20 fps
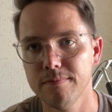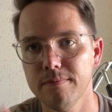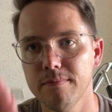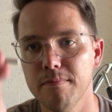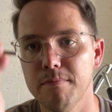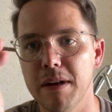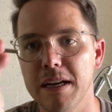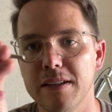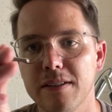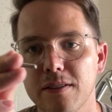
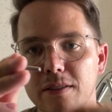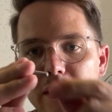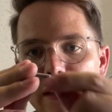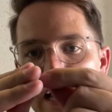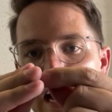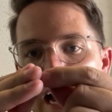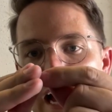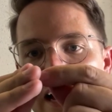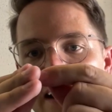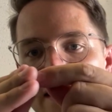basically
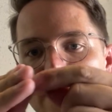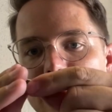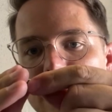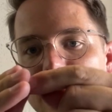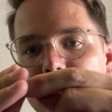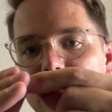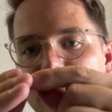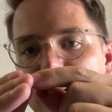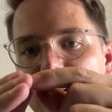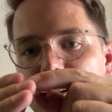that,
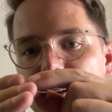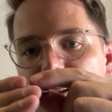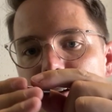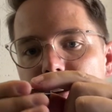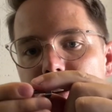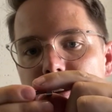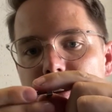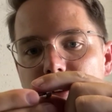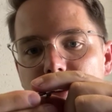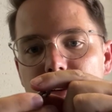
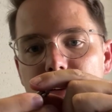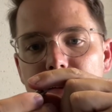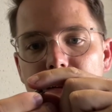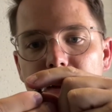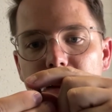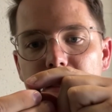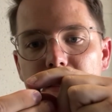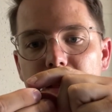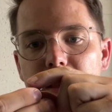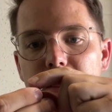
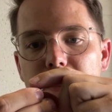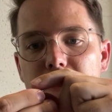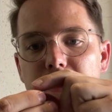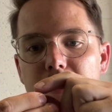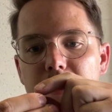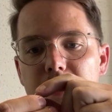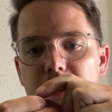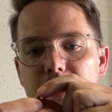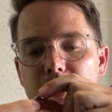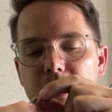and then
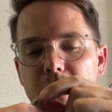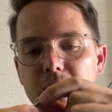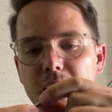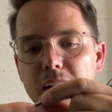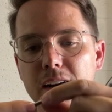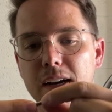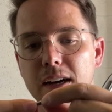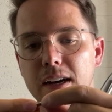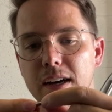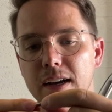
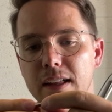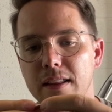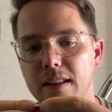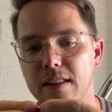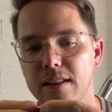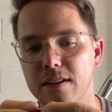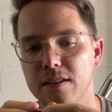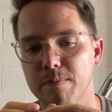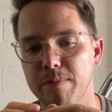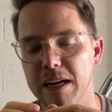
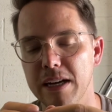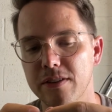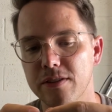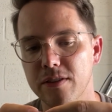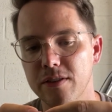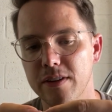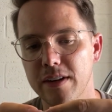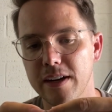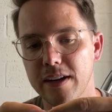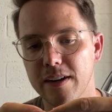the spacer
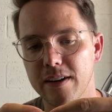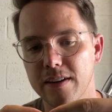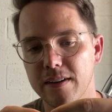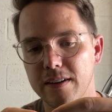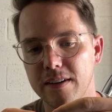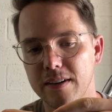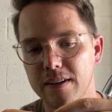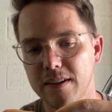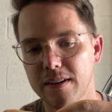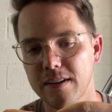here,
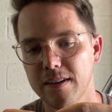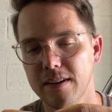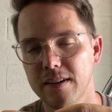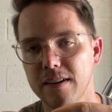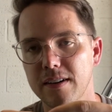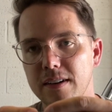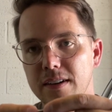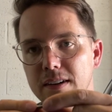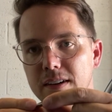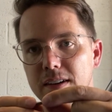
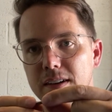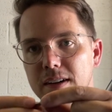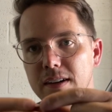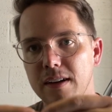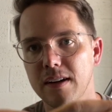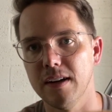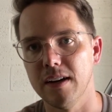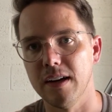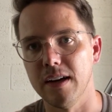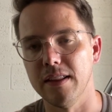
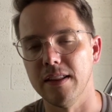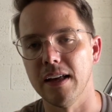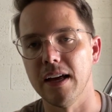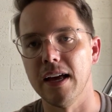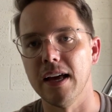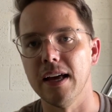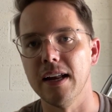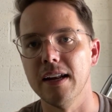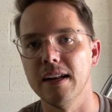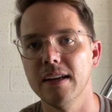and
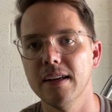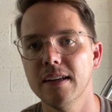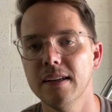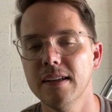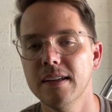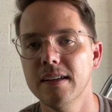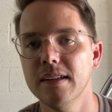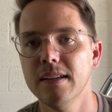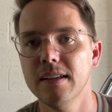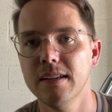then
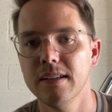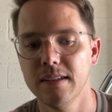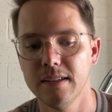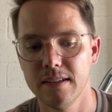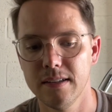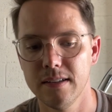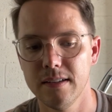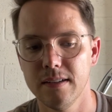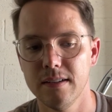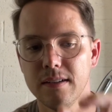
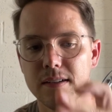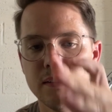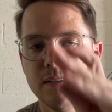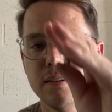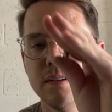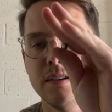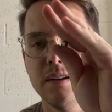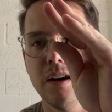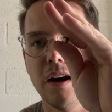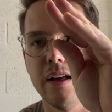
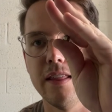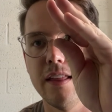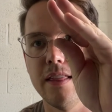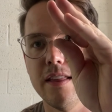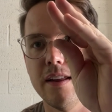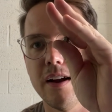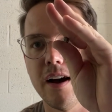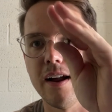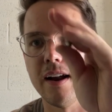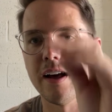the
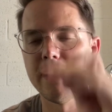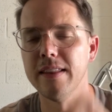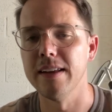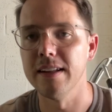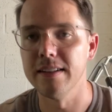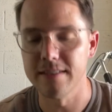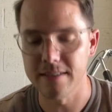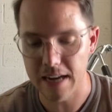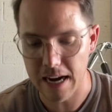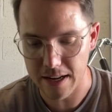nut on the
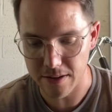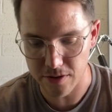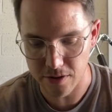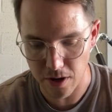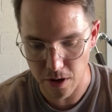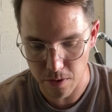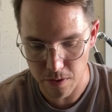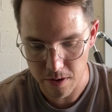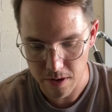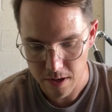inside.
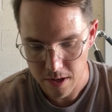So